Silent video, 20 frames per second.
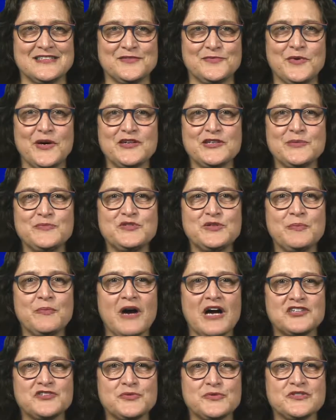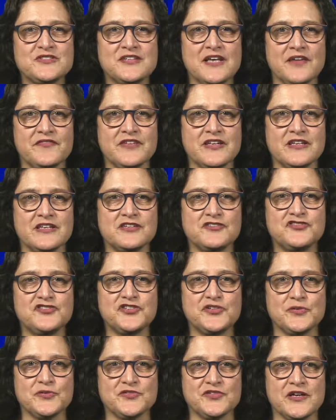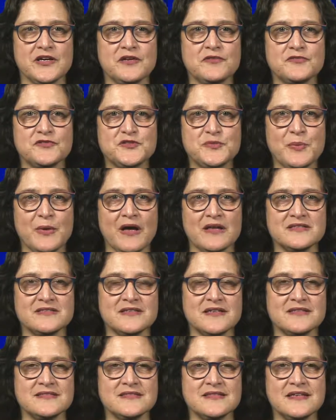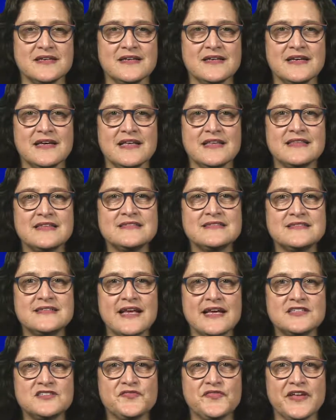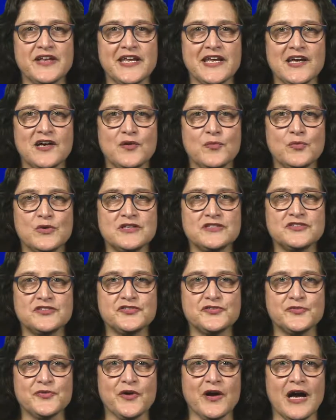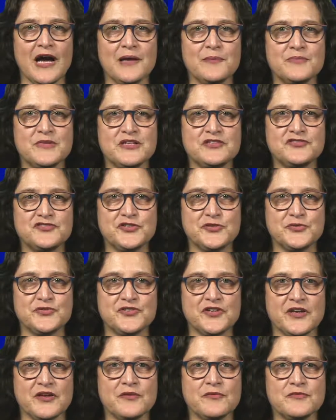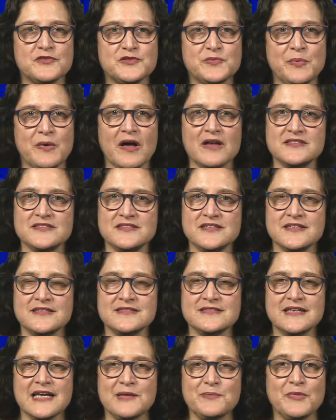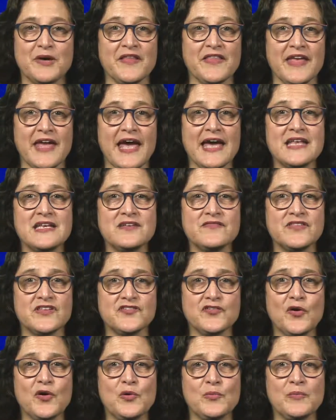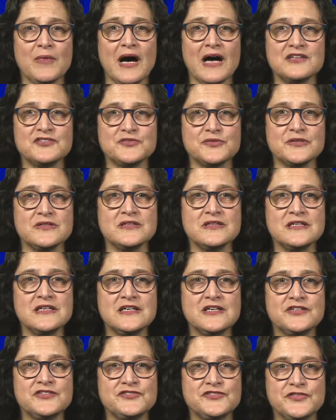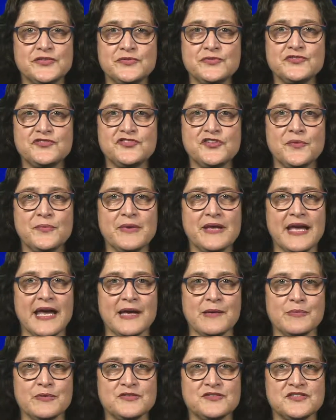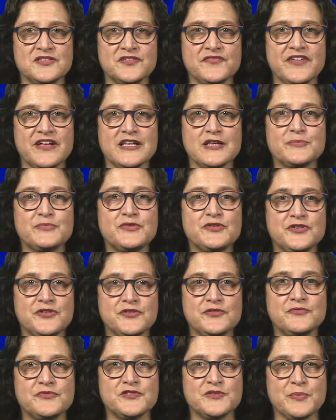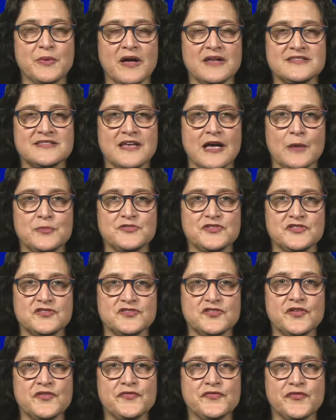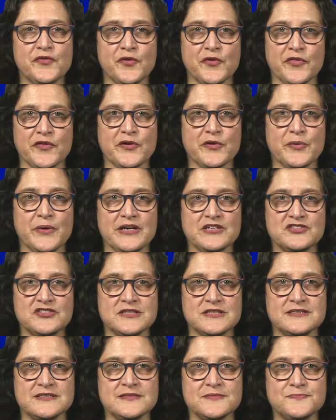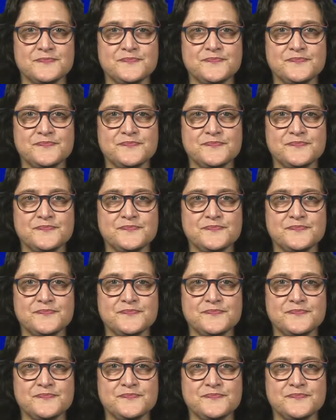Welcome to Module 7, Choosing Responses. This next video will describe choosing responses, and by the end of this whole module, students should be able to develop good response options for their questions.